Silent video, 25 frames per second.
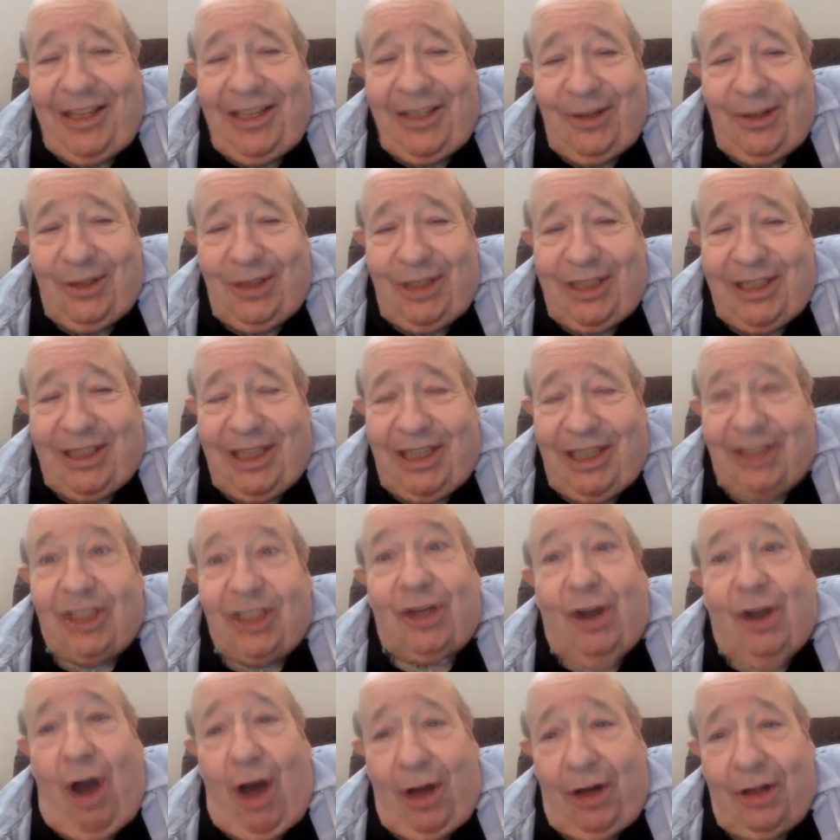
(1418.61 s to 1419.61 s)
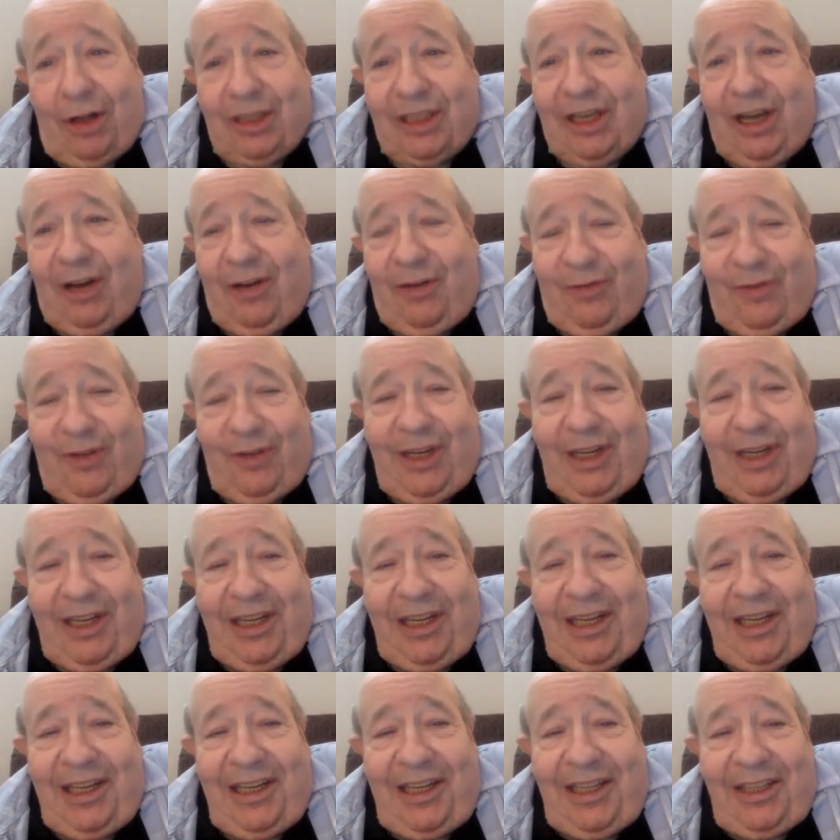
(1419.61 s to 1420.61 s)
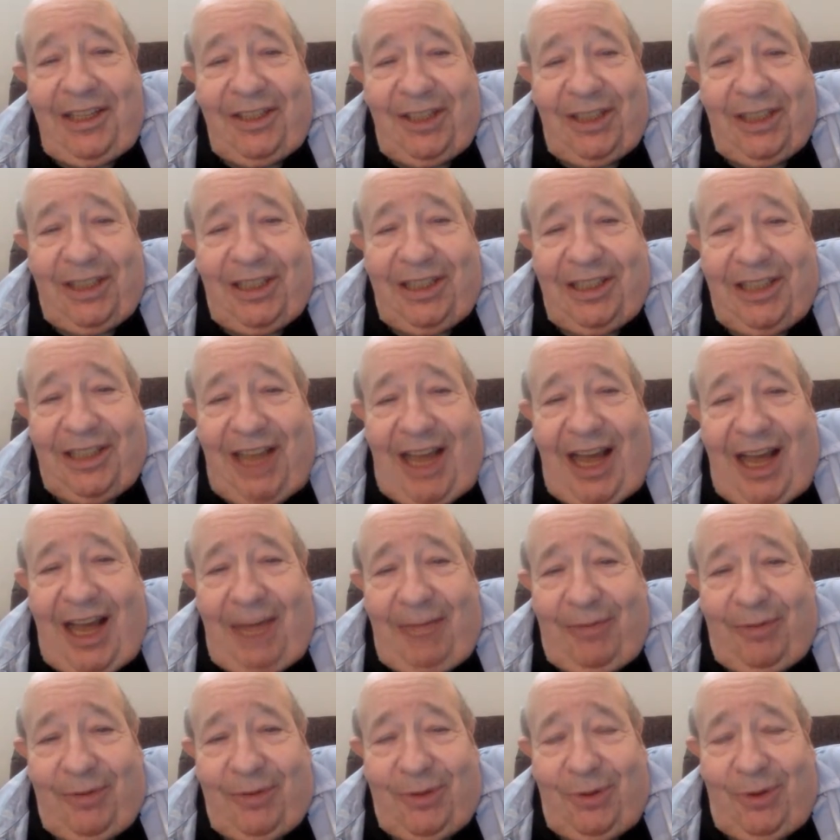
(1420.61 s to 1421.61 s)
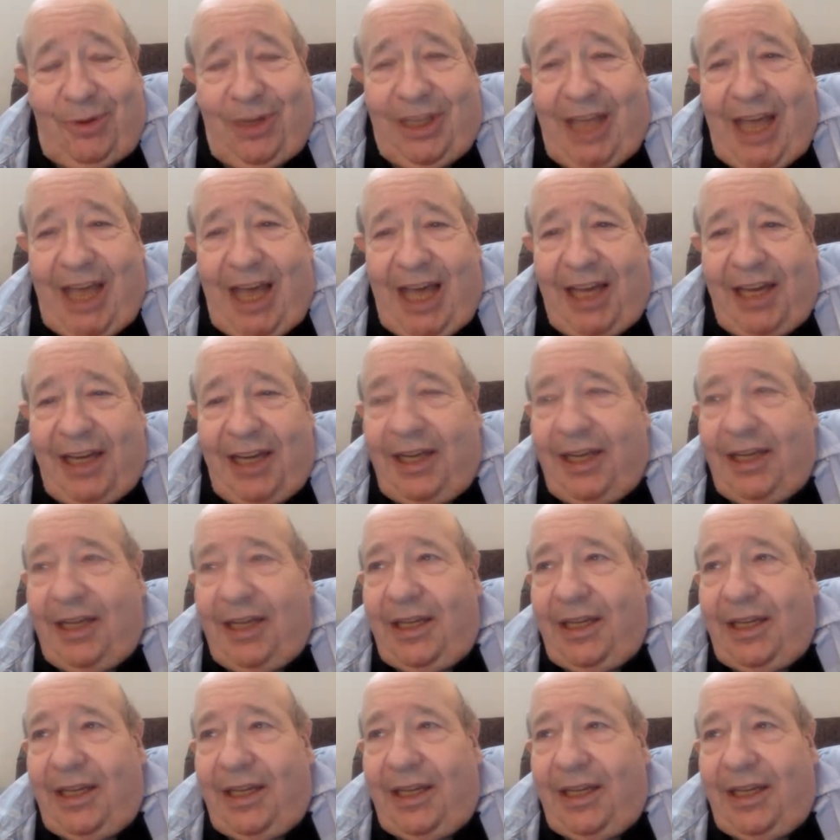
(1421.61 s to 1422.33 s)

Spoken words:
So she said she caught herself just in time for doing that.